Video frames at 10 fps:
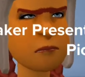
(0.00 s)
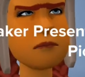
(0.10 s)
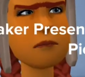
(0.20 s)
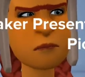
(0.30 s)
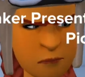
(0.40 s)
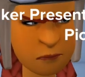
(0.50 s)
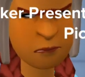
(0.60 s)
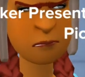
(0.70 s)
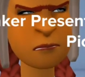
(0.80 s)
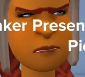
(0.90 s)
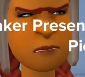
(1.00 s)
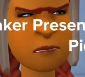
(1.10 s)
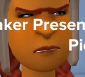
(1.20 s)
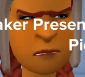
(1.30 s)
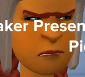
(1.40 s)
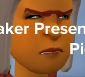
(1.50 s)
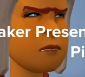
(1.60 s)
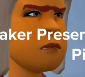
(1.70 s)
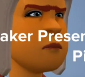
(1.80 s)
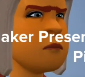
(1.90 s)

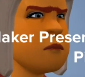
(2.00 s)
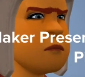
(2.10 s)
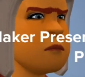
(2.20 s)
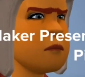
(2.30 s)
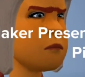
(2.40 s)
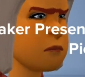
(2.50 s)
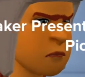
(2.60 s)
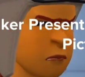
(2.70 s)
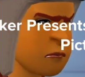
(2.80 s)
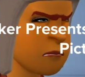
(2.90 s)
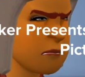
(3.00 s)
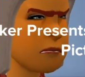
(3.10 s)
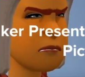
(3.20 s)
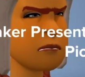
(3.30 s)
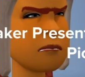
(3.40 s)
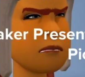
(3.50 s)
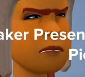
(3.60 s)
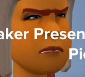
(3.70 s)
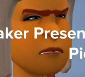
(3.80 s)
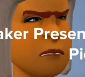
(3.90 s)

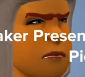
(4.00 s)
[no speech]